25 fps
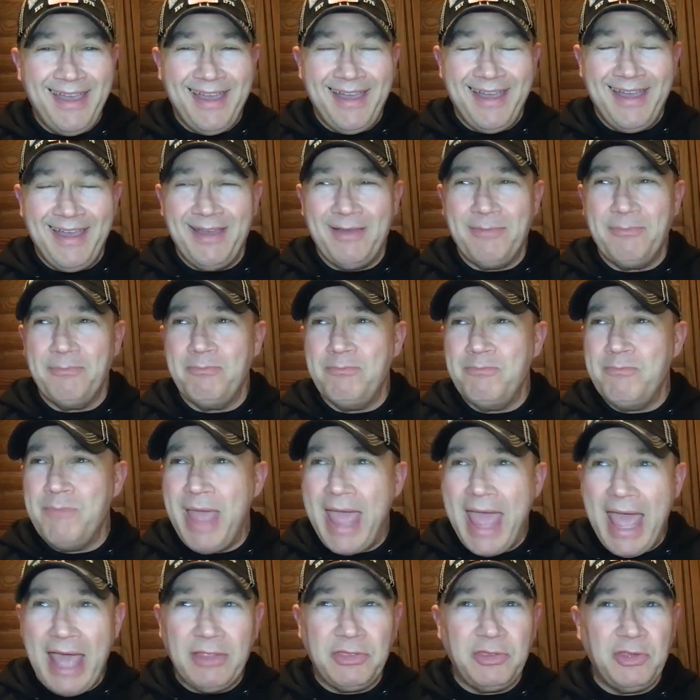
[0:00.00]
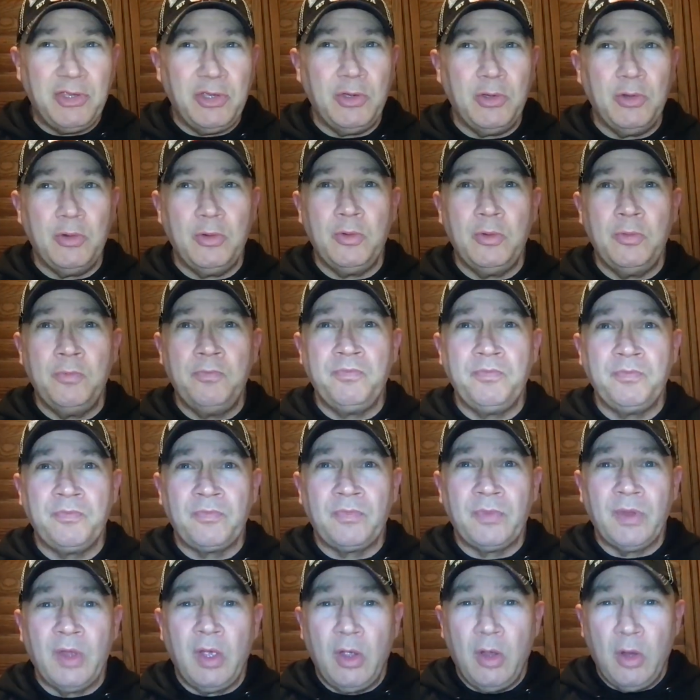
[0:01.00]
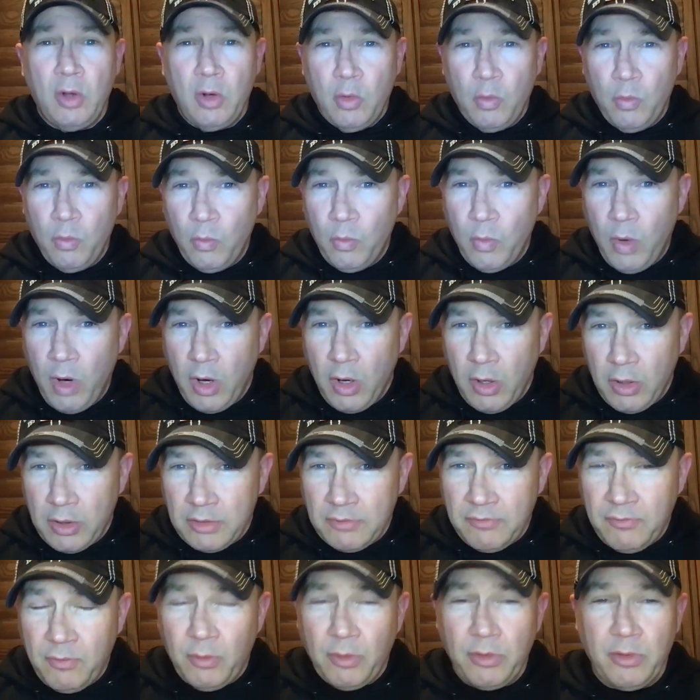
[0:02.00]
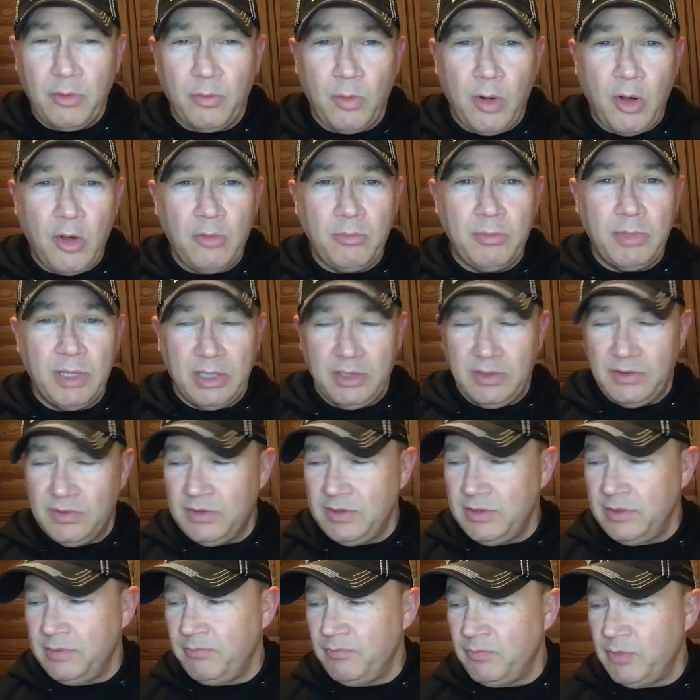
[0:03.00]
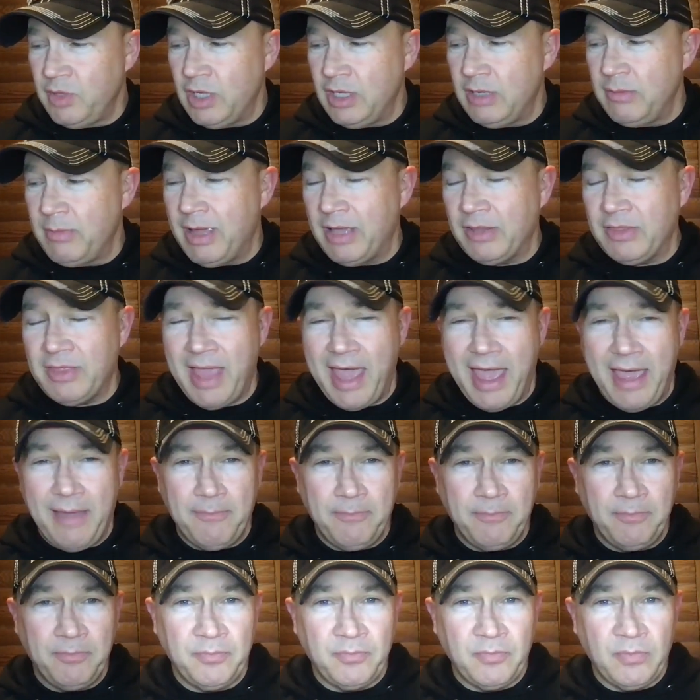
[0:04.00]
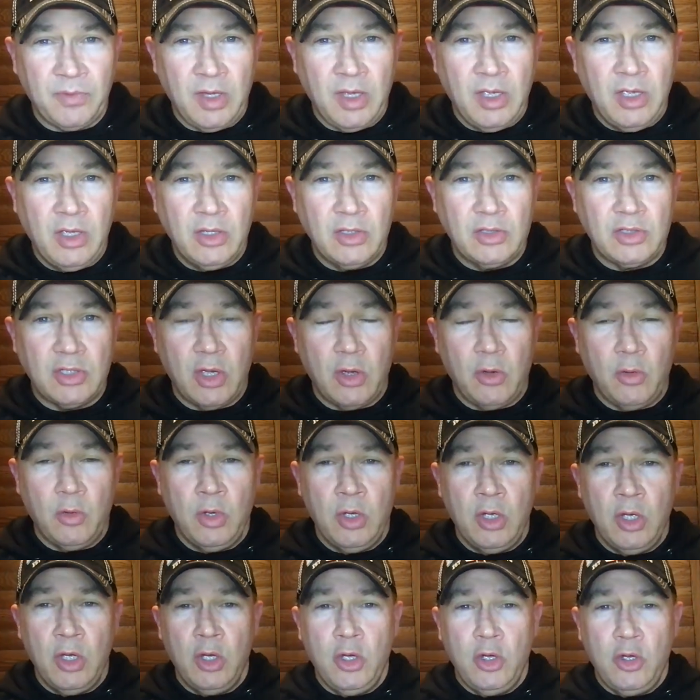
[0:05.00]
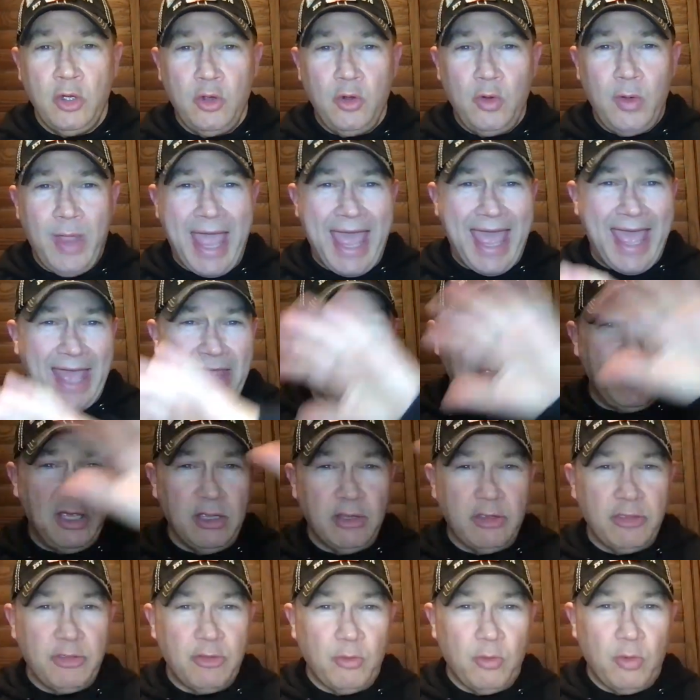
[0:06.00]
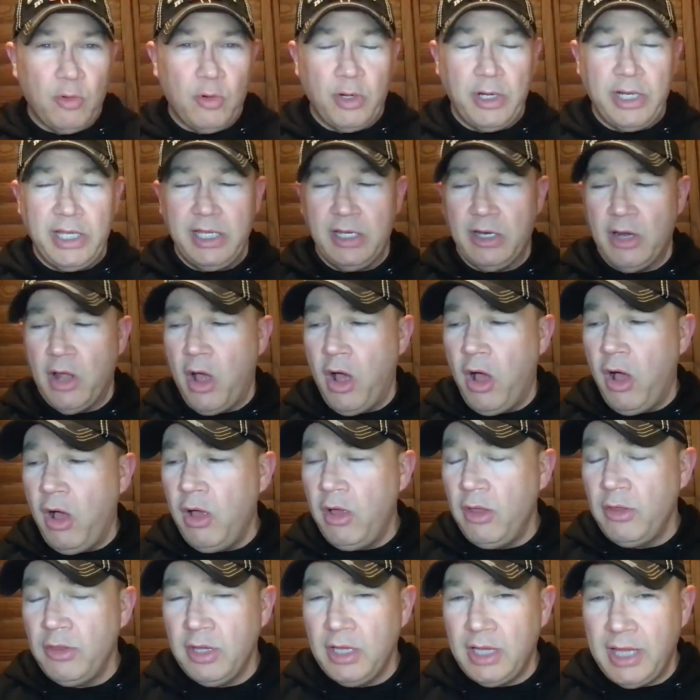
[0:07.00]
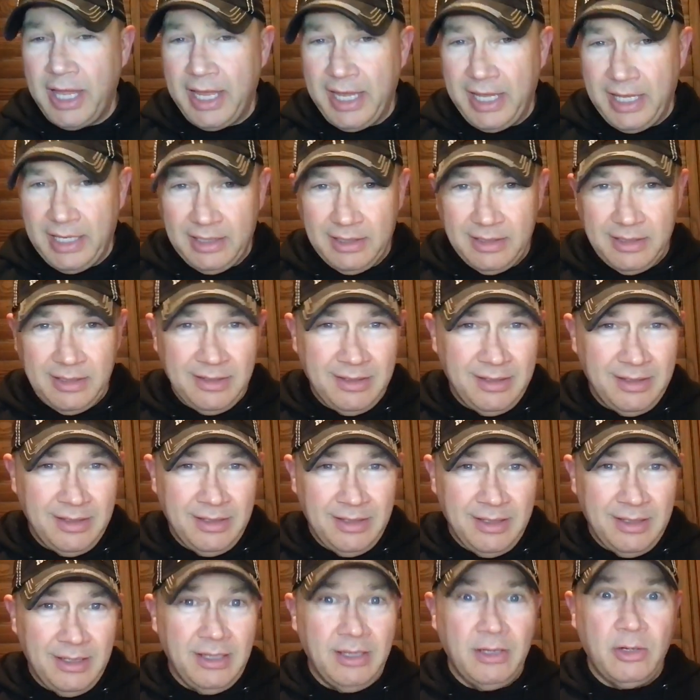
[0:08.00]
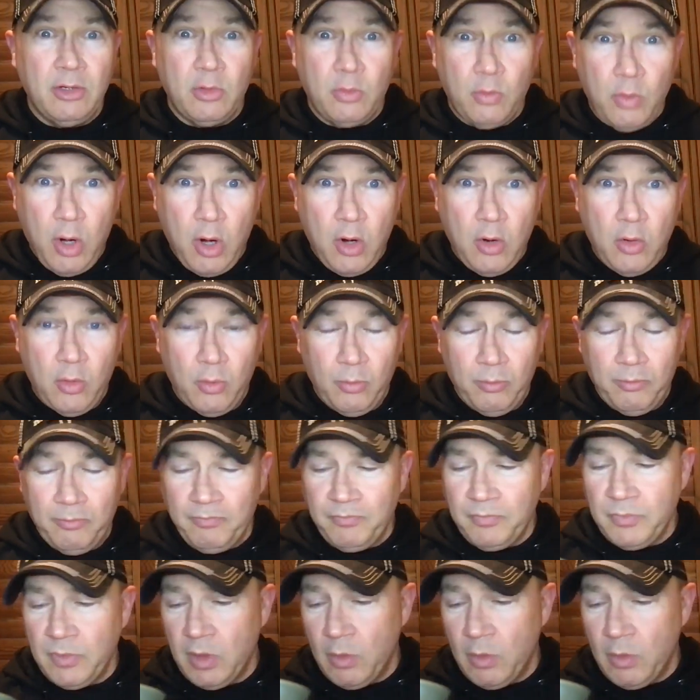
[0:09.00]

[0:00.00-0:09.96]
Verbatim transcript: Uh, Matthew worked for the Romans. Think about that. So, who had the authority in all the land? Rome.